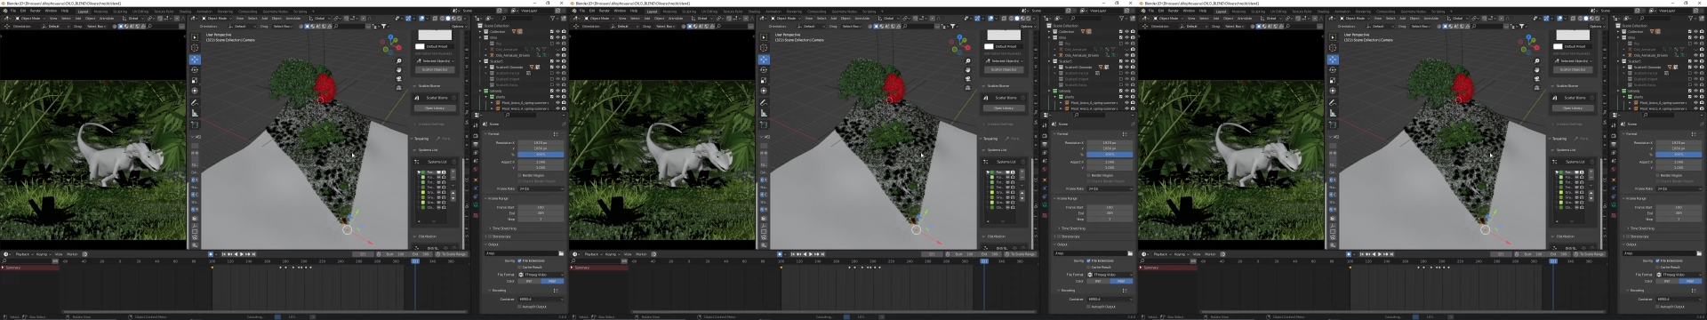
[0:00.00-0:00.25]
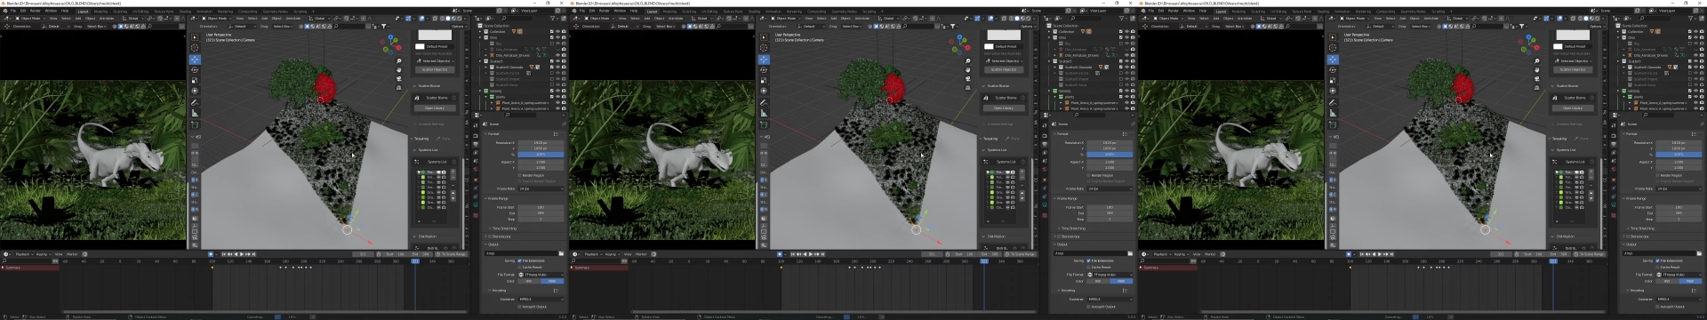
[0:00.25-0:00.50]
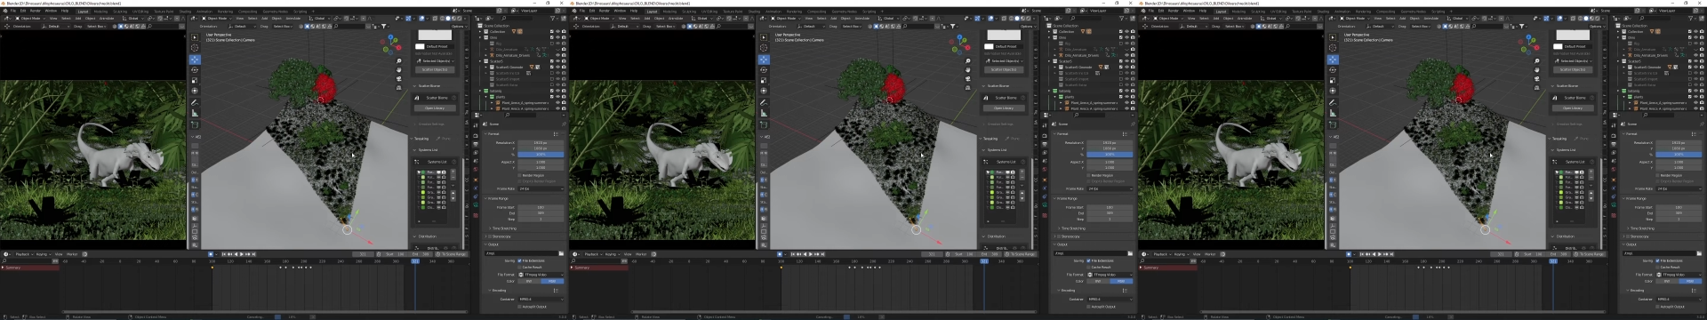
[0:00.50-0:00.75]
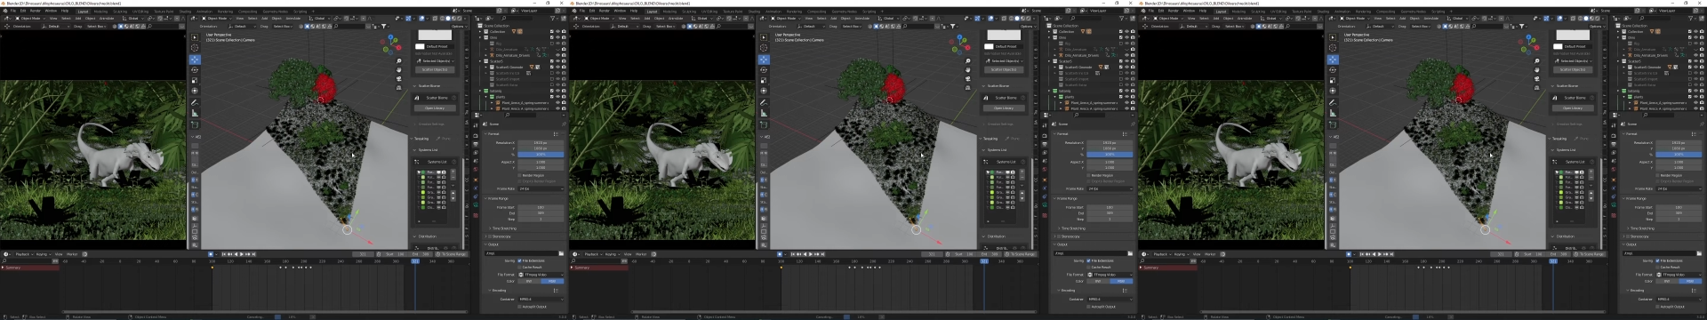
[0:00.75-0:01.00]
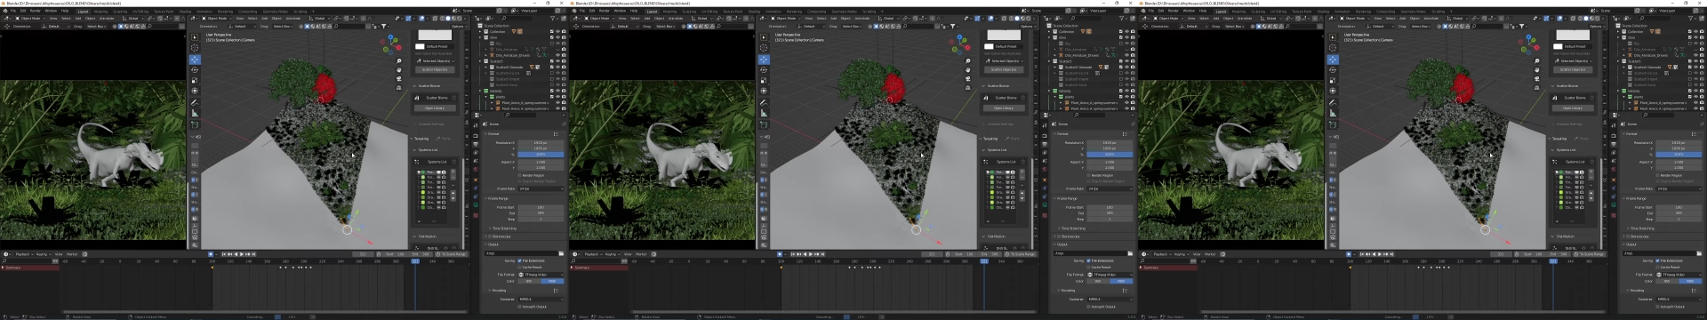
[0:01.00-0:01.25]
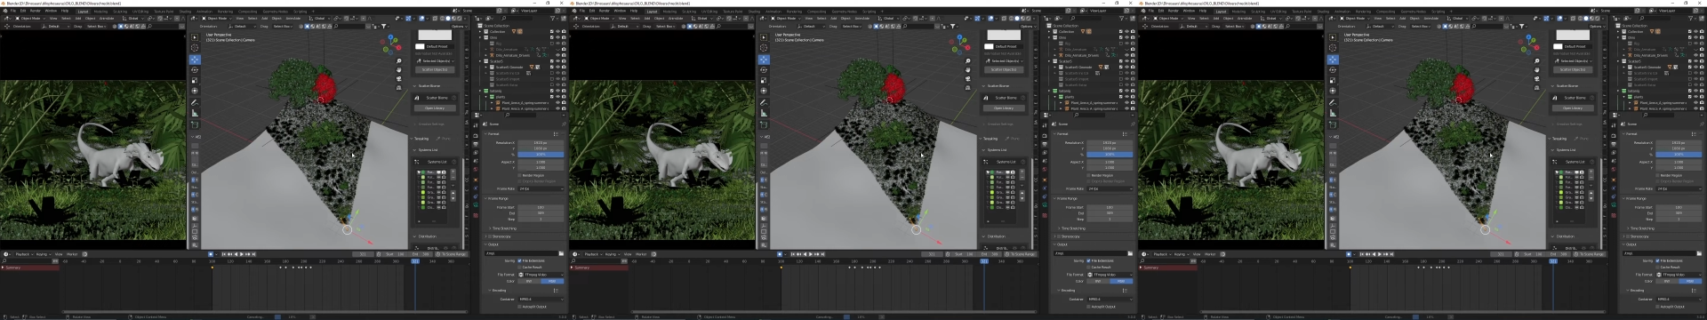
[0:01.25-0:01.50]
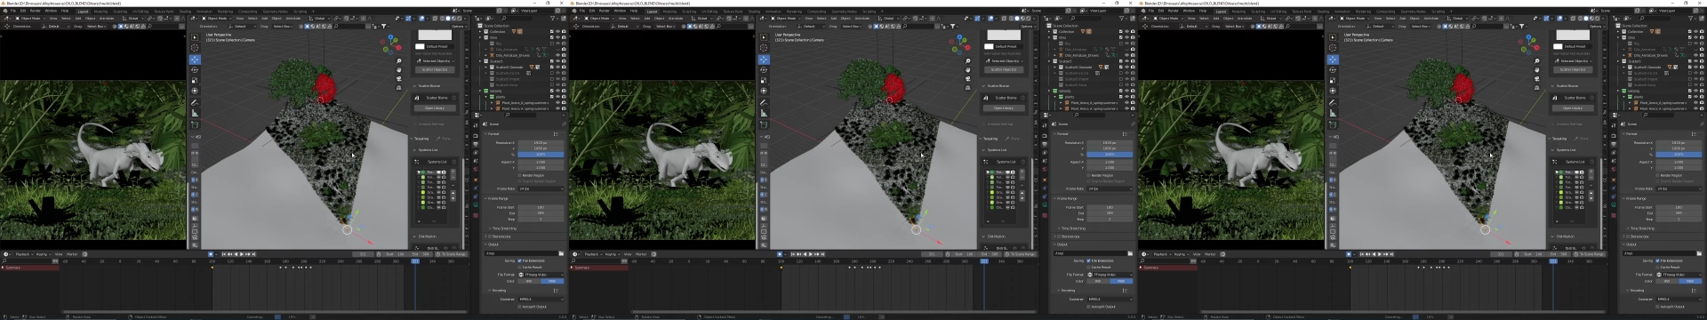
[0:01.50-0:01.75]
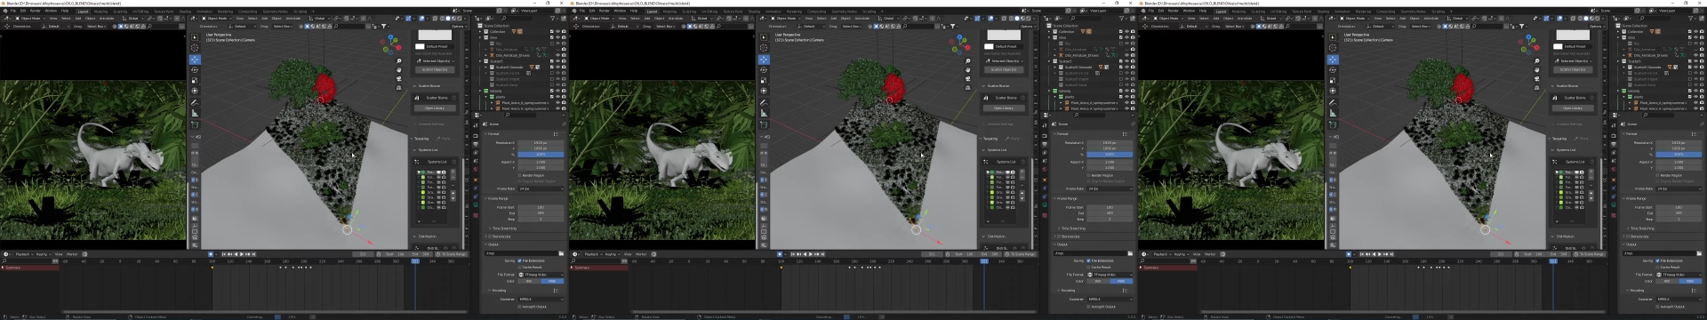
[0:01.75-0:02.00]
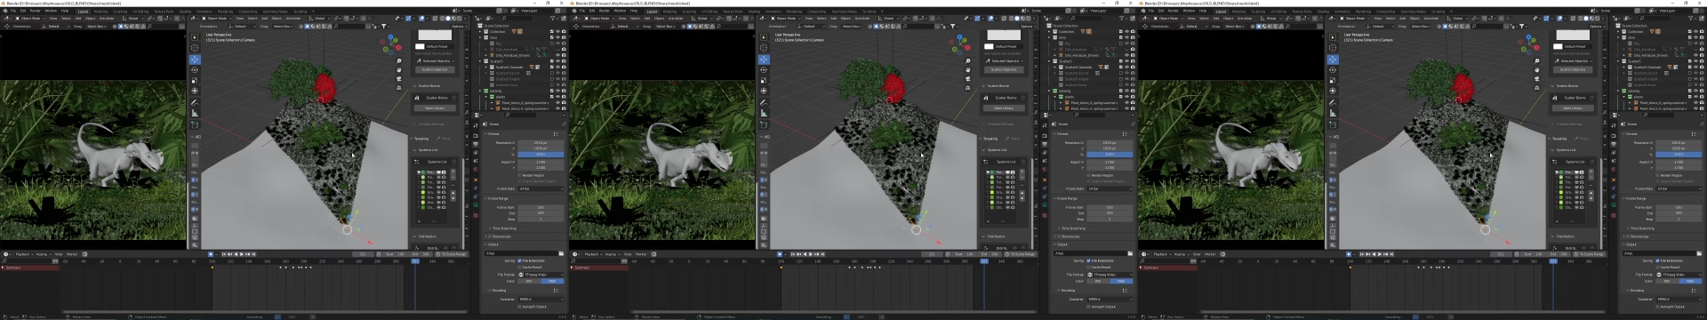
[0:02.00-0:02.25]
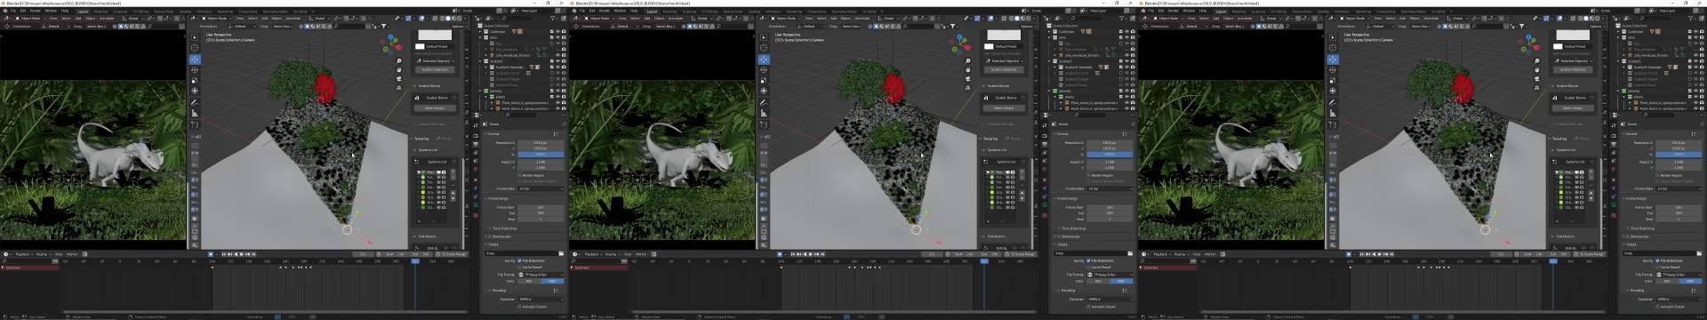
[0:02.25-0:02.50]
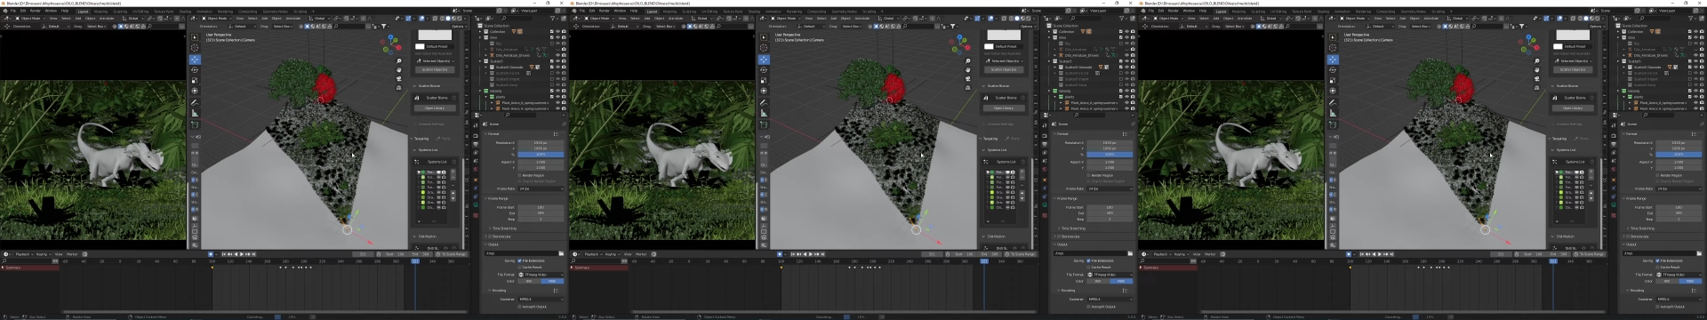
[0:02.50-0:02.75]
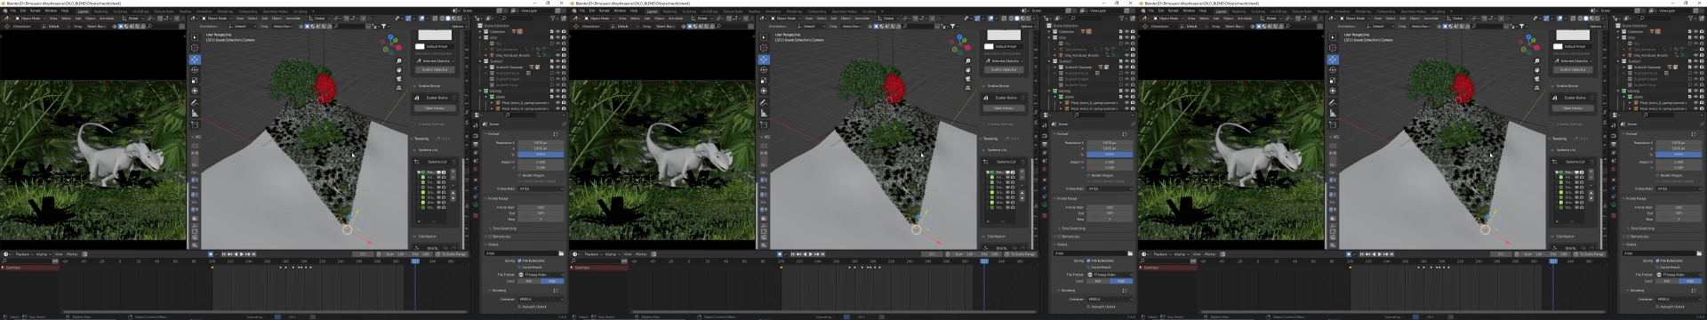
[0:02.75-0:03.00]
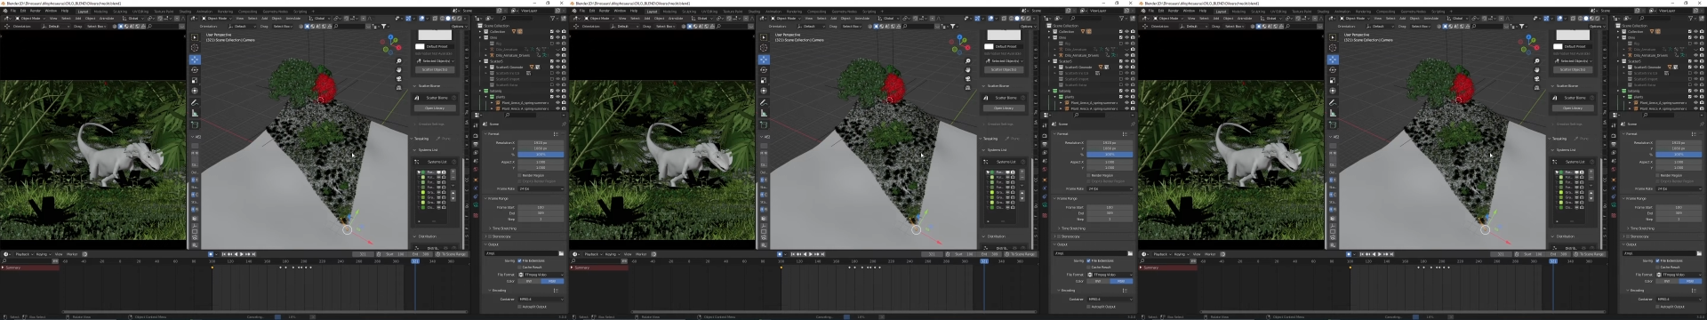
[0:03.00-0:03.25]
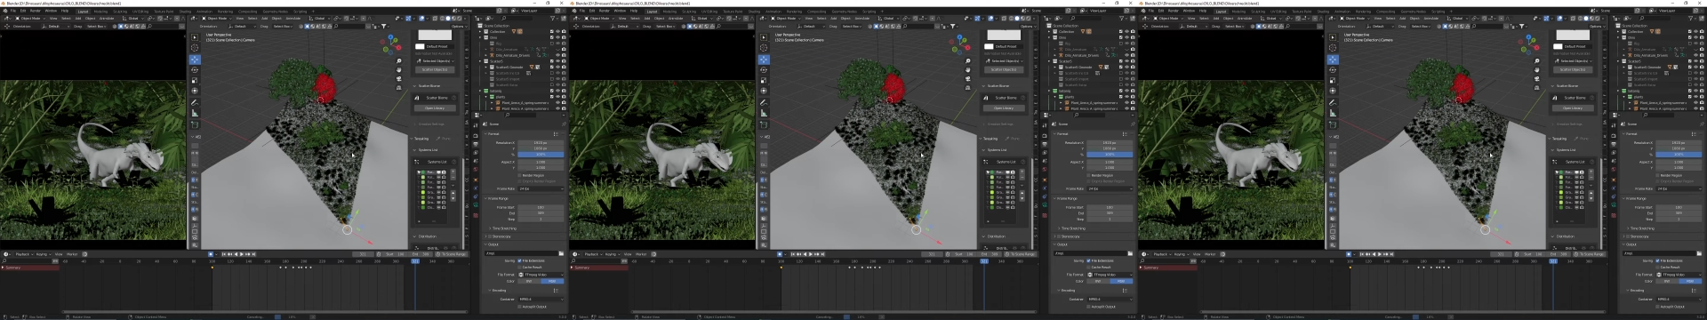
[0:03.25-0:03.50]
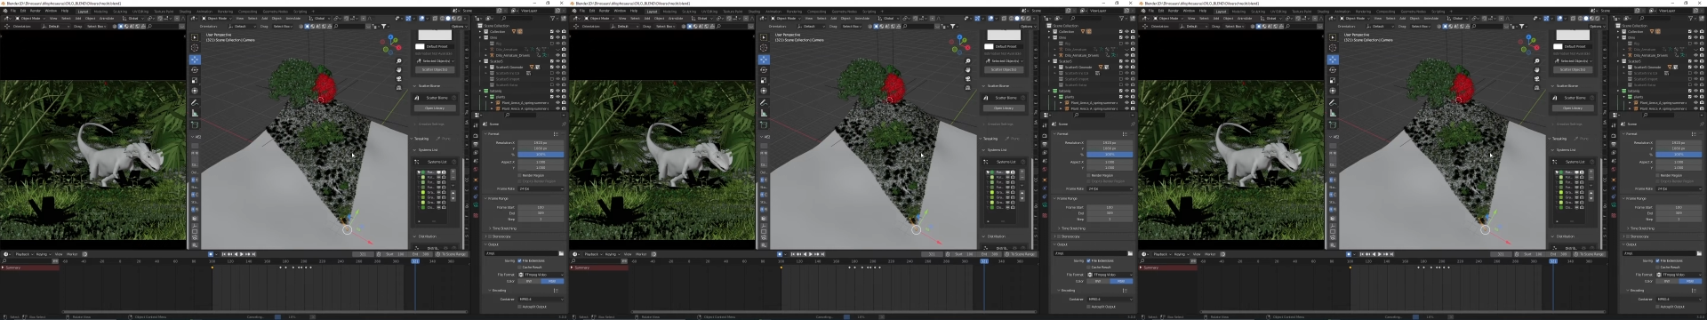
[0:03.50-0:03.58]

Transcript: Nobody's mouth can be seen.